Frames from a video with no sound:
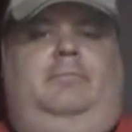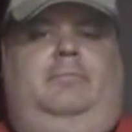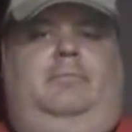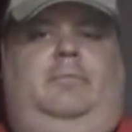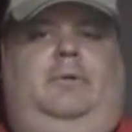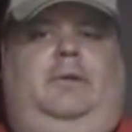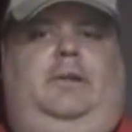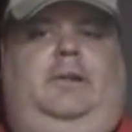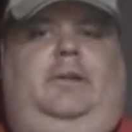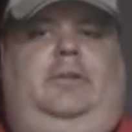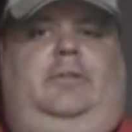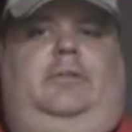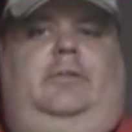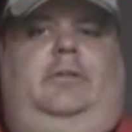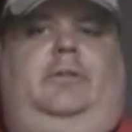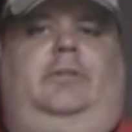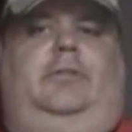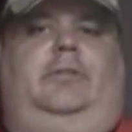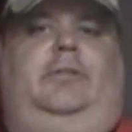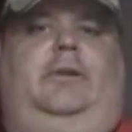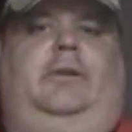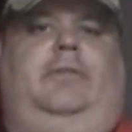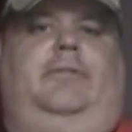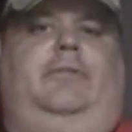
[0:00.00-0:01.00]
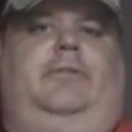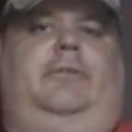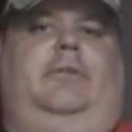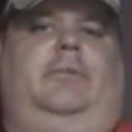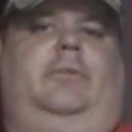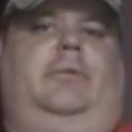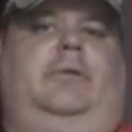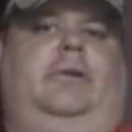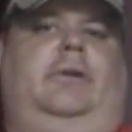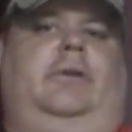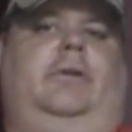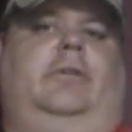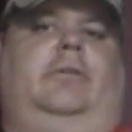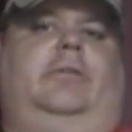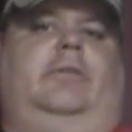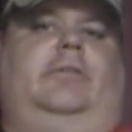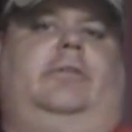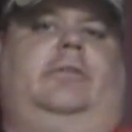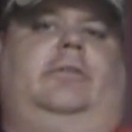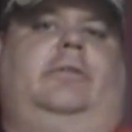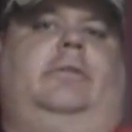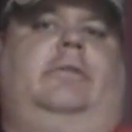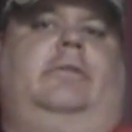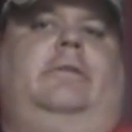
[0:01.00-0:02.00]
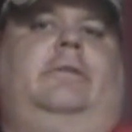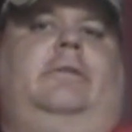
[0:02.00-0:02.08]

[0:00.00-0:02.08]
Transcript: but he is still signed for two more years